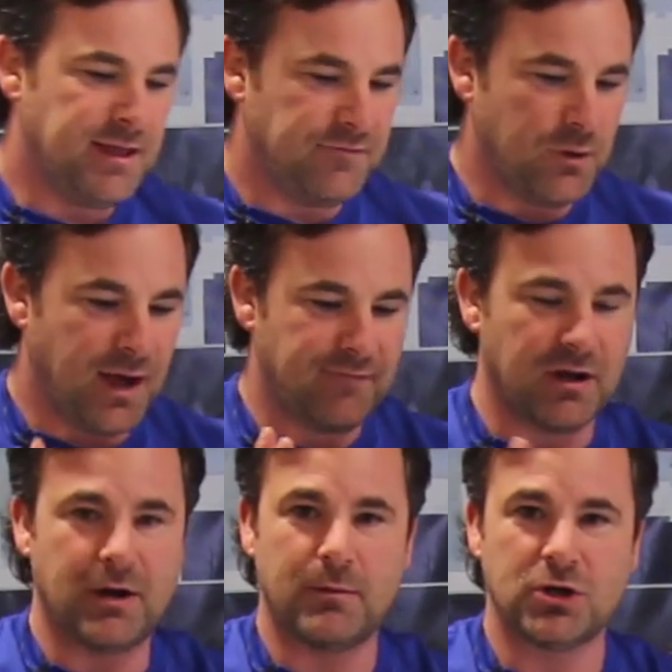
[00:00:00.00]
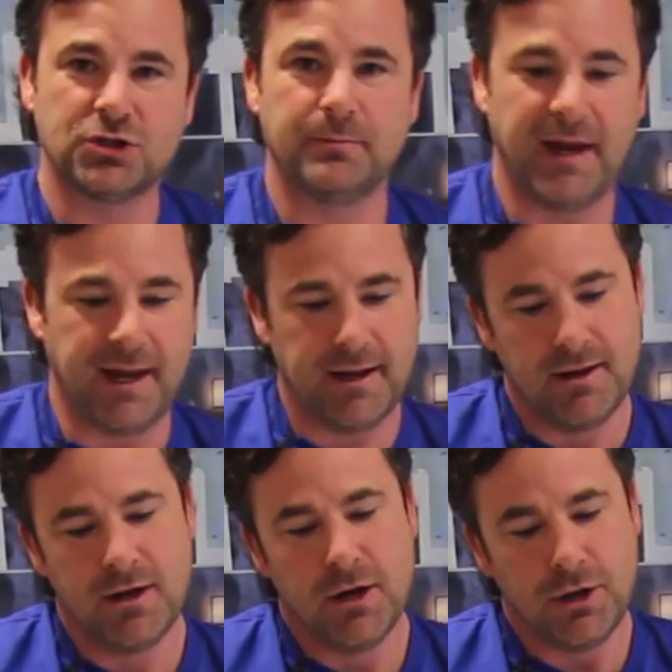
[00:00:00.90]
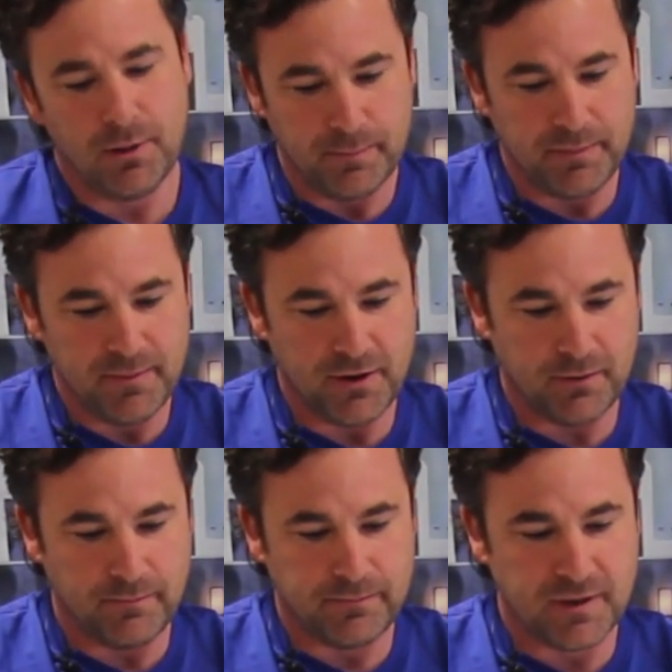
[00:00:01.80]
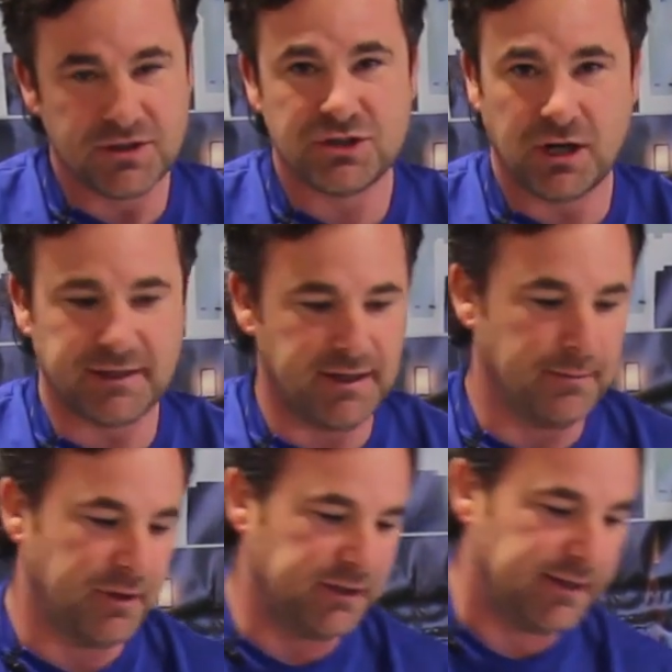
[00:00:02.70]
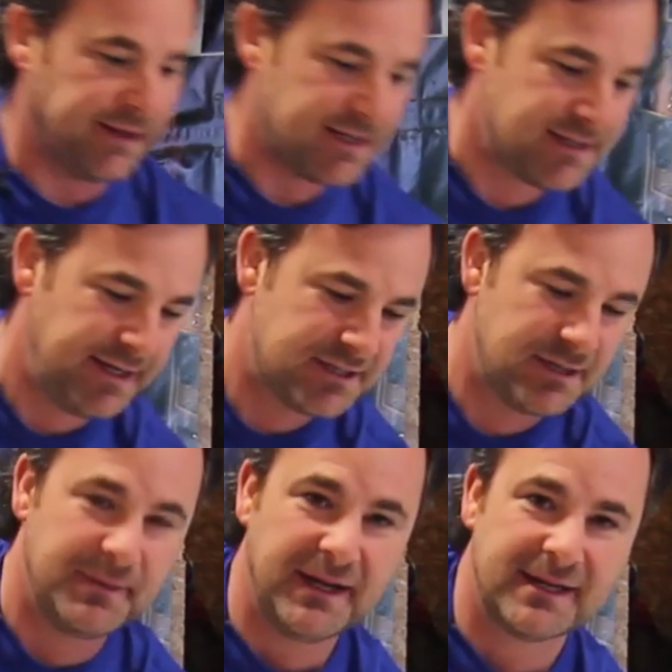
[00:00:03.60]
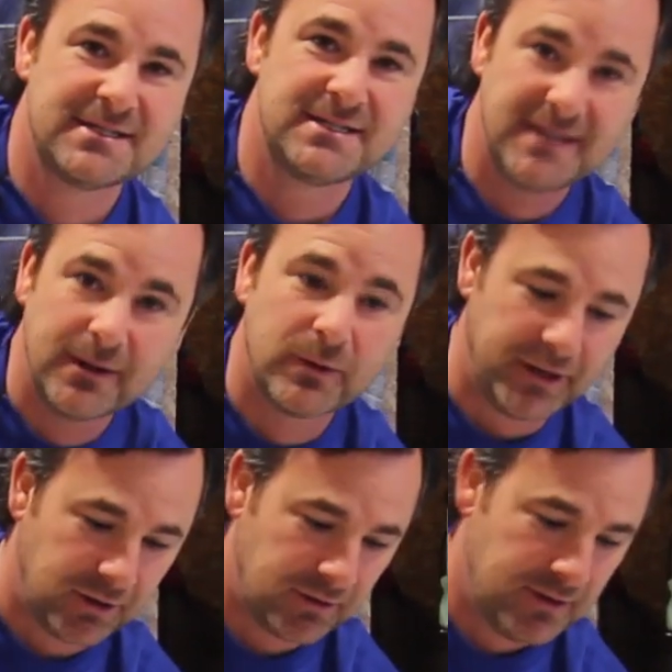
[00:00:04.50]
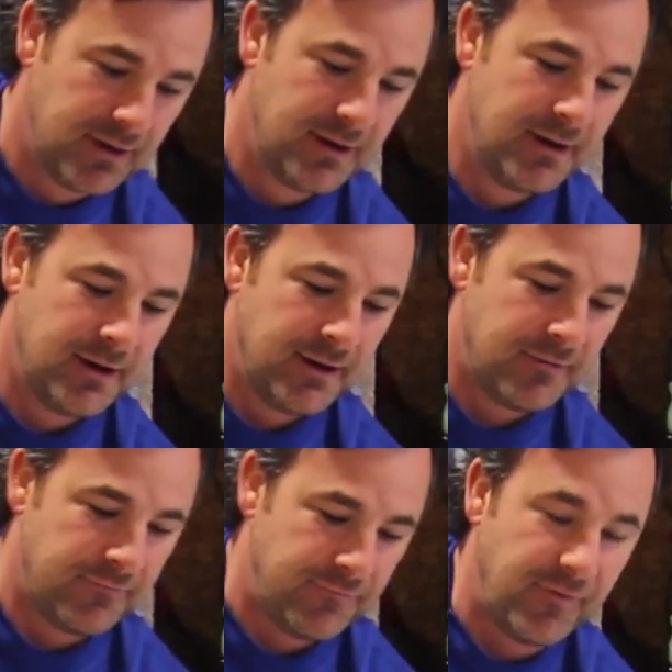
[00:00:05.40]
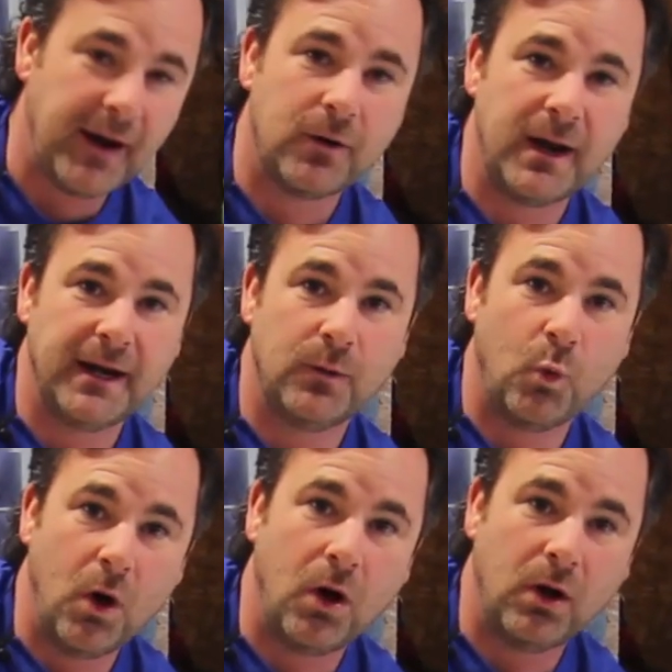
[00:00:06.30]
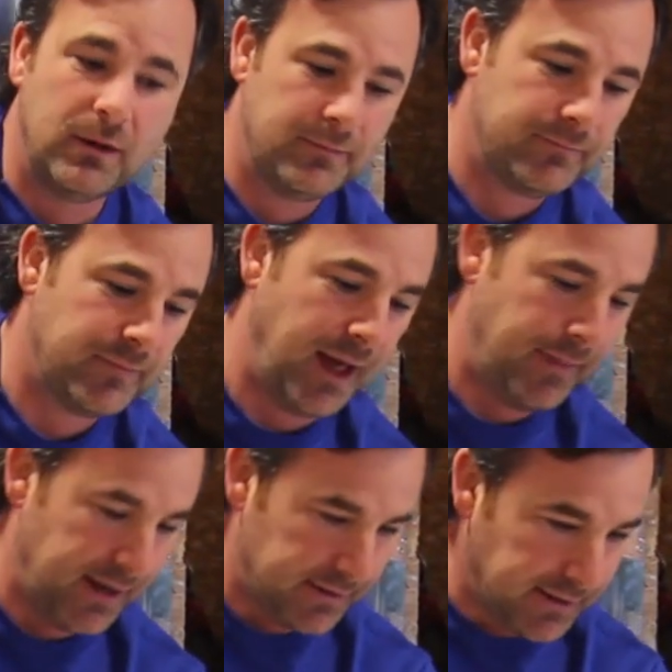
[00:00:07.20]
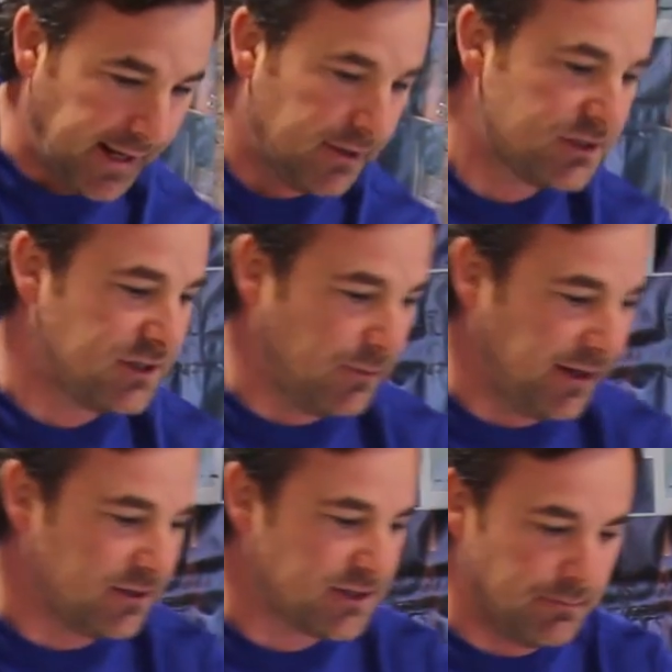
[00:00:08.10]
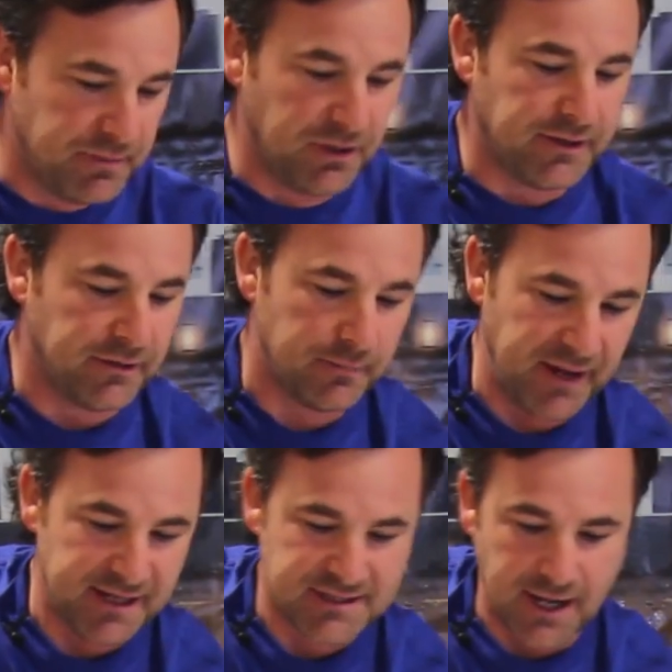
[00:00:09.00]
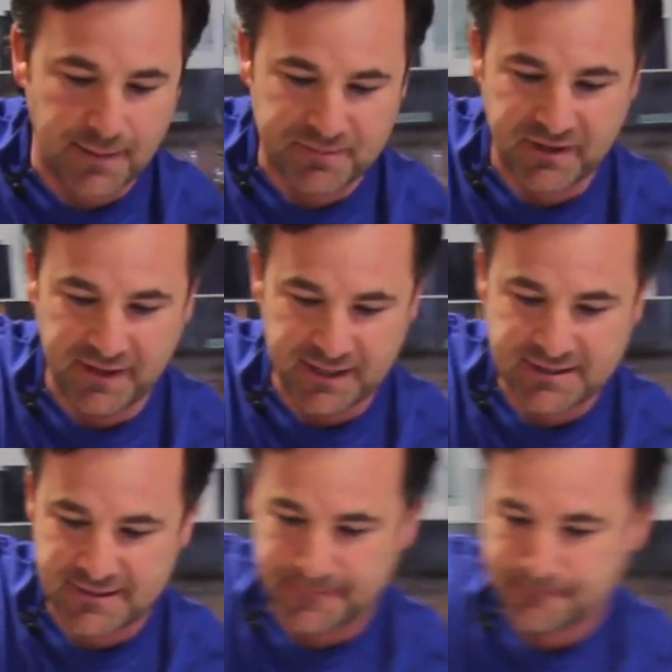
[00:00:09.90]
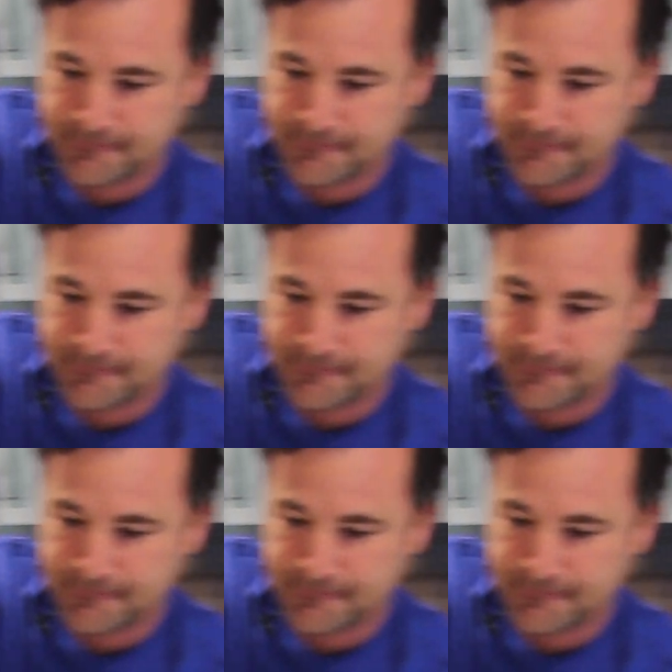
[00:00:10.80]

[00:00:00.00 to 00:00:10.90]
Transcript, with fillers: if you have a commercial bay, you're constructing a building, this needs to be exterior fire rated wall, and then later someone else can build other bays up to this.